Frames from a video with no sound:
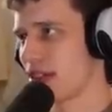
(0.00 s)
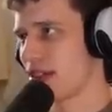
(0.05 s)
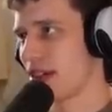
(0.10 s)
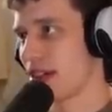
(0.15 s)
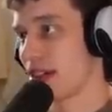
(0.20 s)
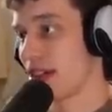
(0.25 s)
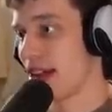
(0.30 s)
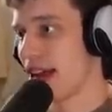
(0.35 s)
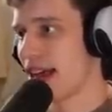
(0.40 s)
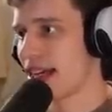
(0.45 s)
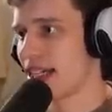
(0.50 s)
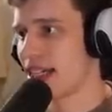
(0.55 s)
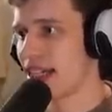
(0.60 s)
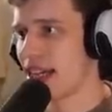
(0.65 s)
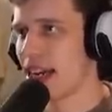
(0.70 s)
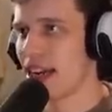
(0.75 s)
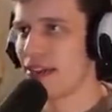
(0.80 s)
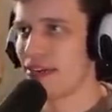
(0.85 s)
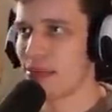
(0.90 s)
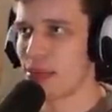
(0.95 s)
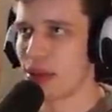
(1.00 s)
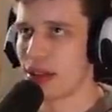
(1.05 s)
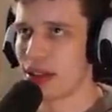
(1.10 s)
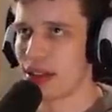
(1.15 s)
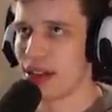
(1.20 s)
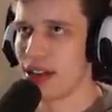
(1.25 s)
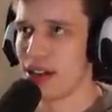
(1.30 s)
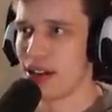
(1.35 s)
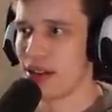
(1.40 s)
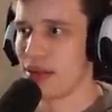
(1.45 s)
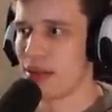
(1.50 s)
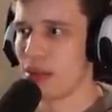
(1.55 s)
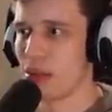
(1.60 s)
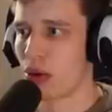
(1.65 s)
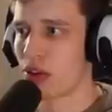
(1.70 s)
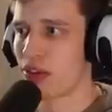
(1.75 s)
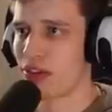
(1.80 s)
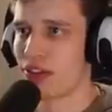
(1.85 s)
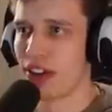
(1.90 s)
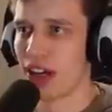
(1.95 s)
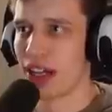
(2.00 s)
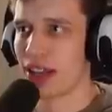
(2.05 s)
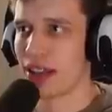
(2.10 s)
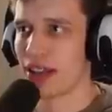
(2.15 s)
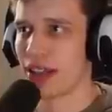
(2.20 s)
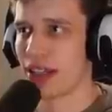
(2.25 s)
It's less safe, but more fun.